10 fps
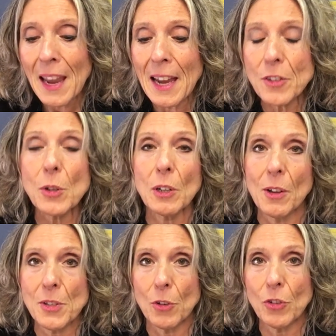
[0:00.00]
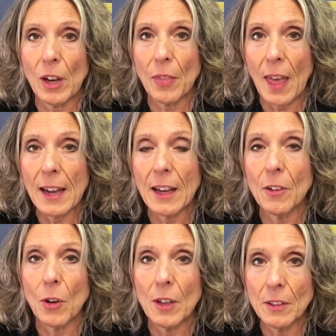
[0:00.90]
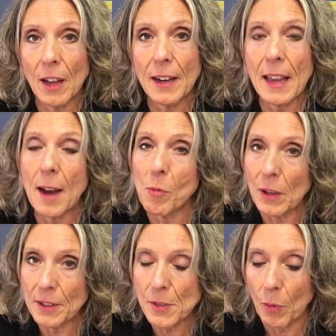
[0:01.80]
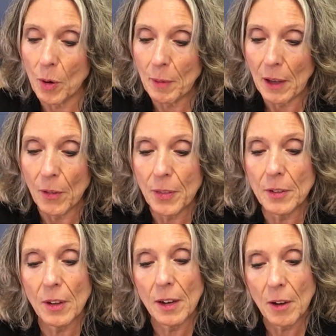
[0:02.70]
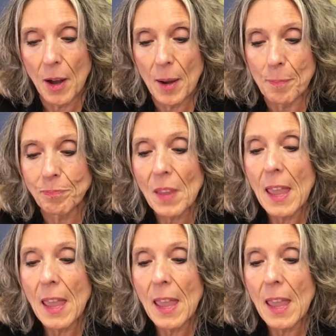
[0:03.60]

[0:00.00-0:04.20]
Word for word: And you can also check that out online at wellness forum health dot com.